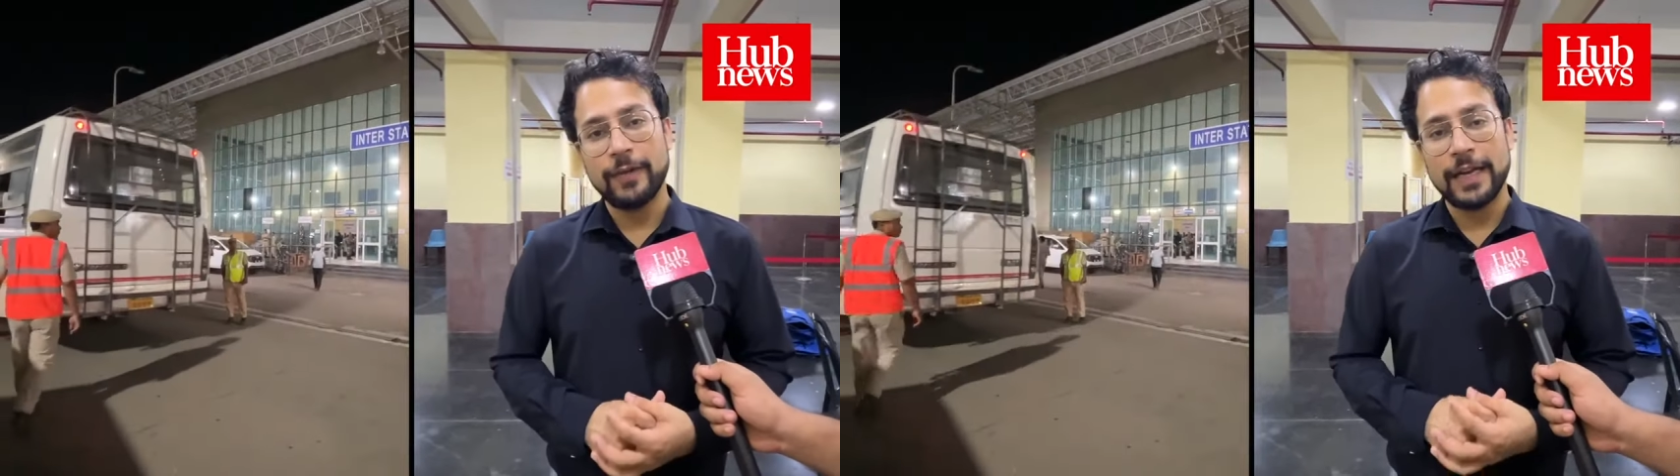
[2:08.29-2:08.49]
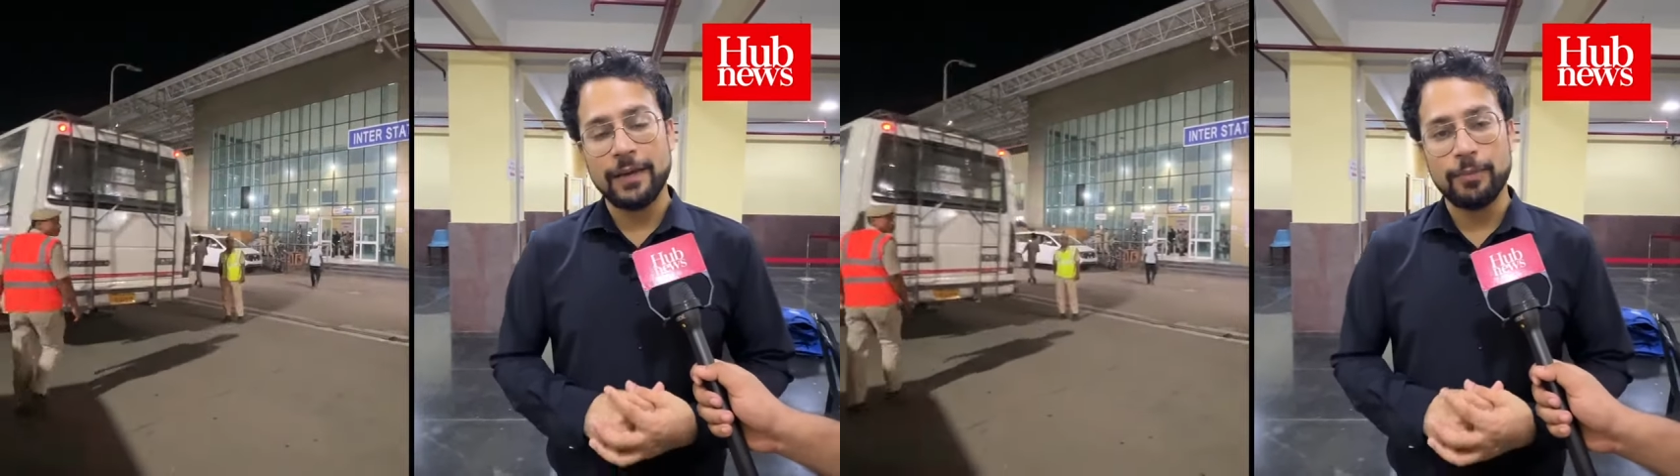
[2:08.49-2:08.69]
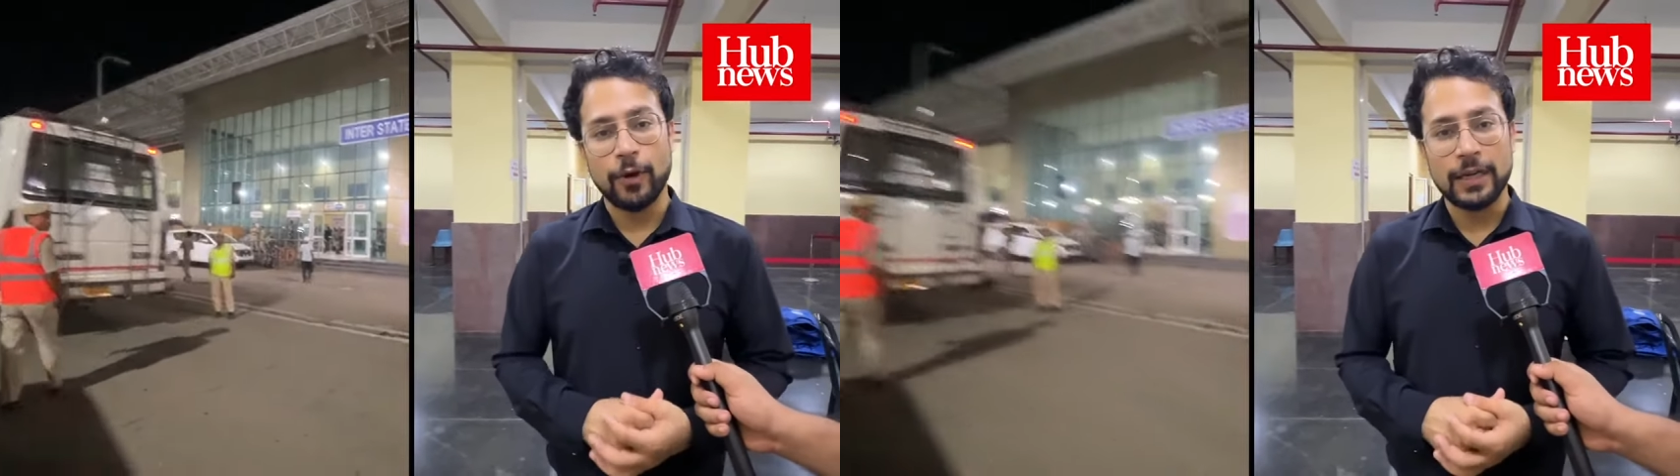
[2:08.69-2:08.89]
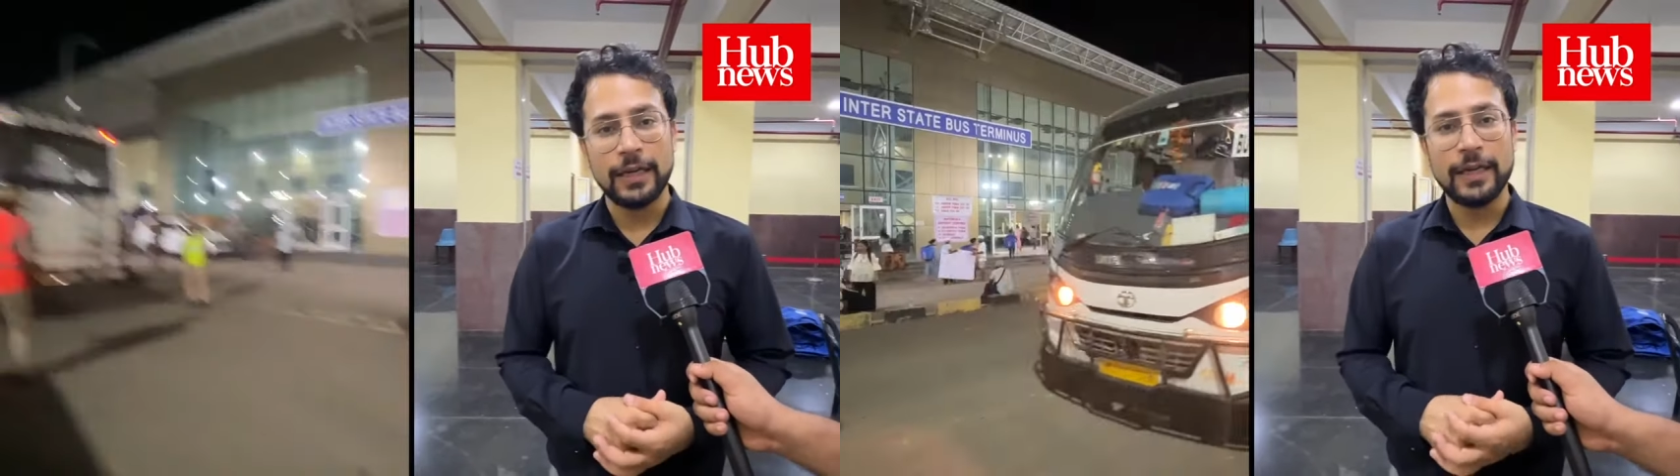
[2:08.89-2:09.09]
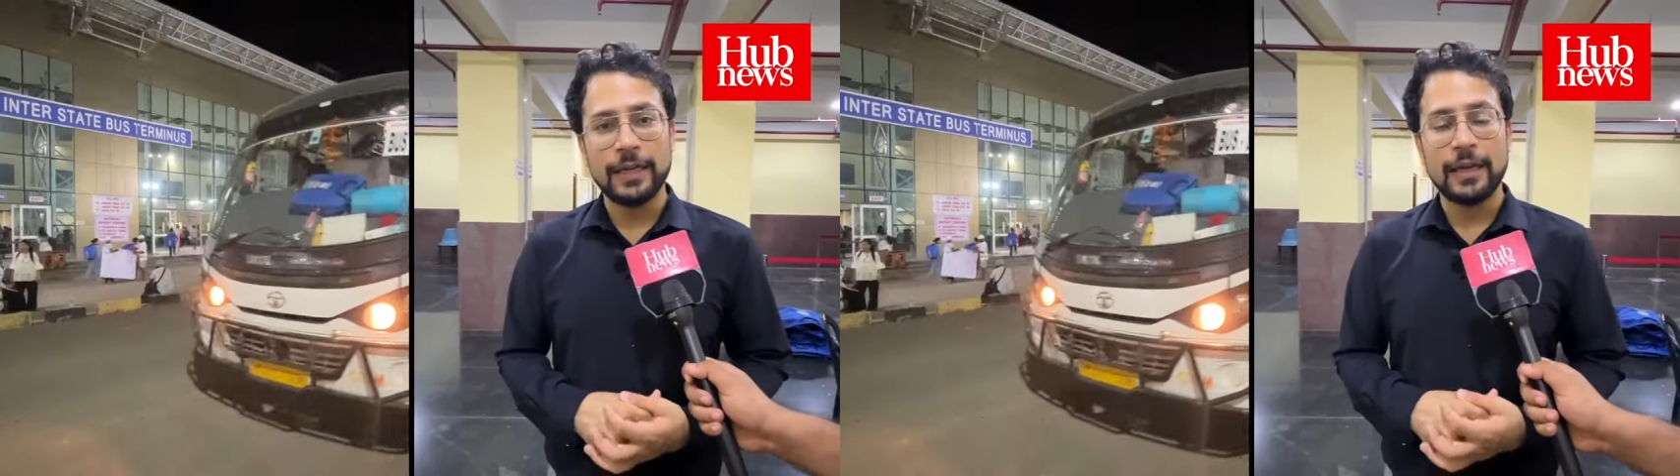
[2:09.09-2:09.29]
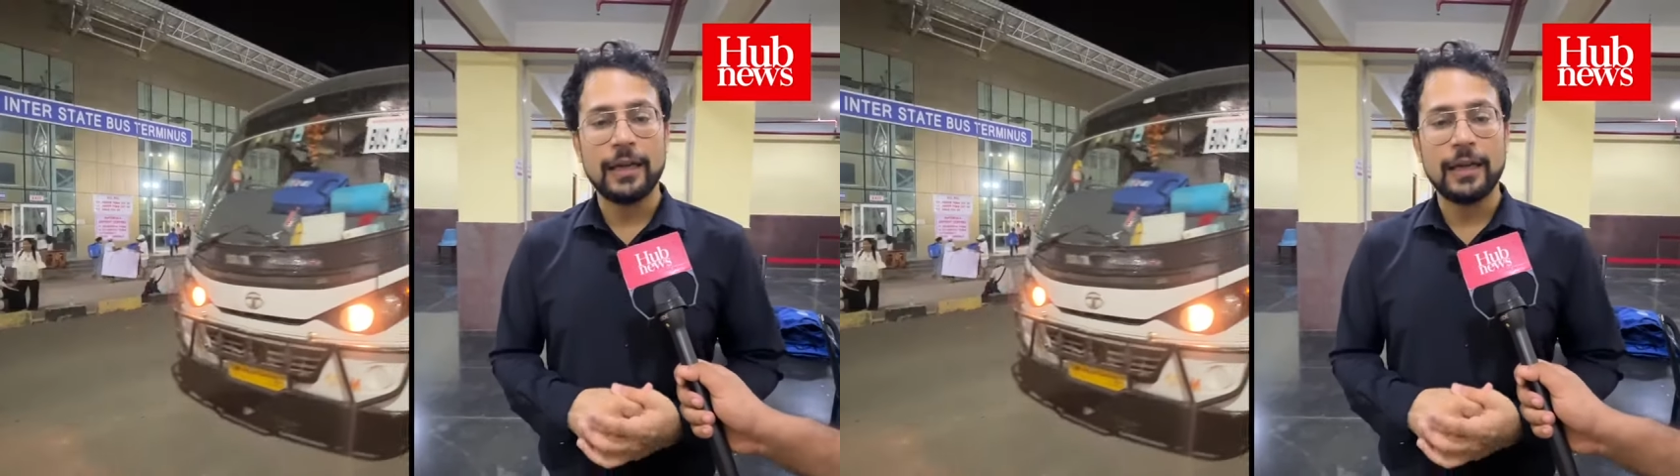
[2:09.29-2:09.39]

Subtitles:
very importantly,